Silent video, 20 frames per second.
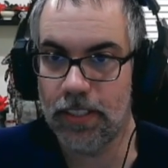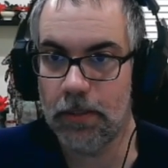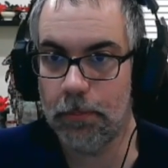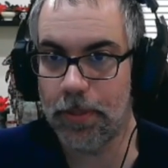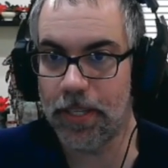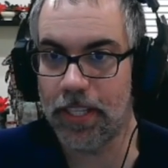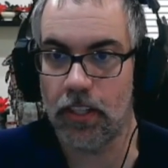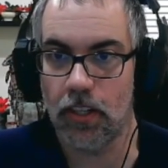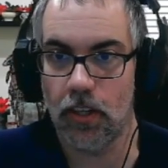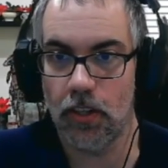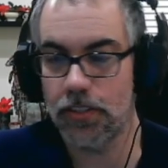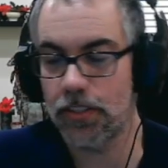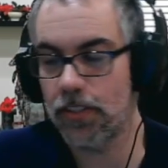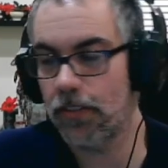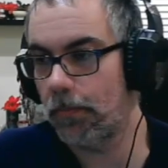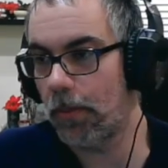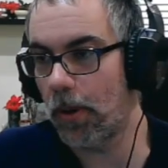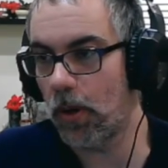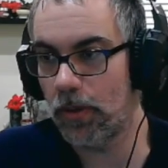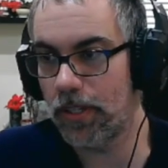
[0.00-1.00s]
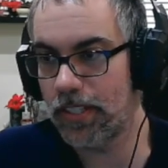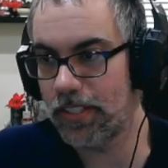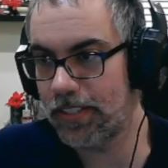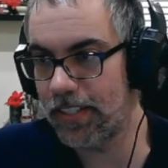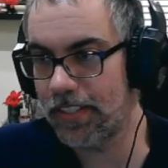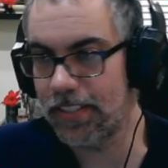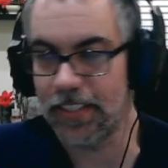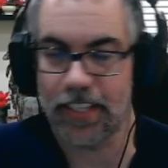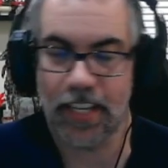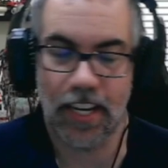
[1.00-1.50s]
because of
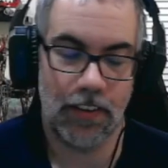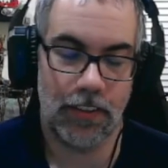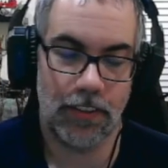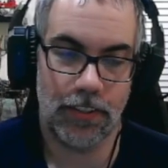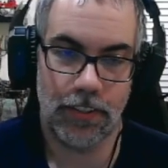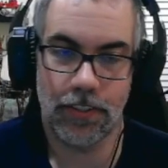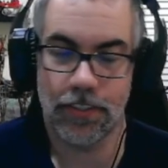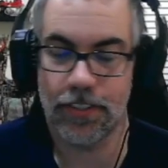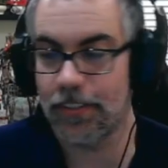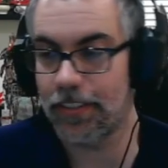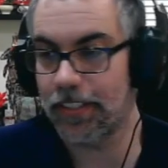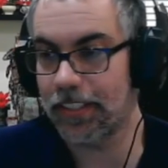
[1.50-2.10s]
bonuses and characters and